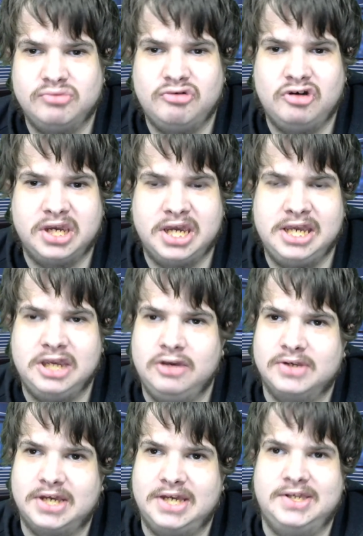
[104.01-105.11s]
Roy Keane used
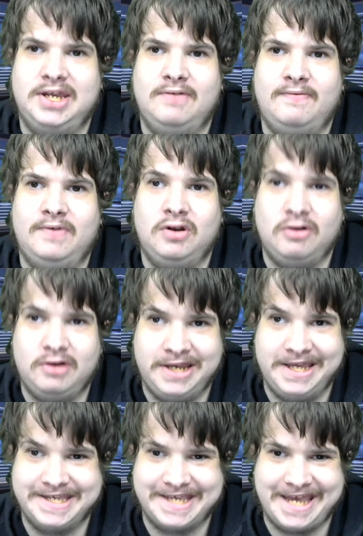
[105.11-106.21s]
to get sent off a lot in
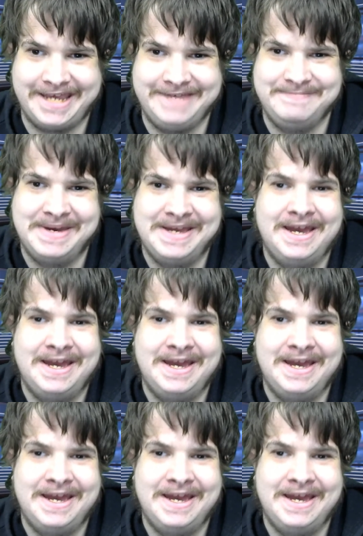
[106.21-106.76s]
this game.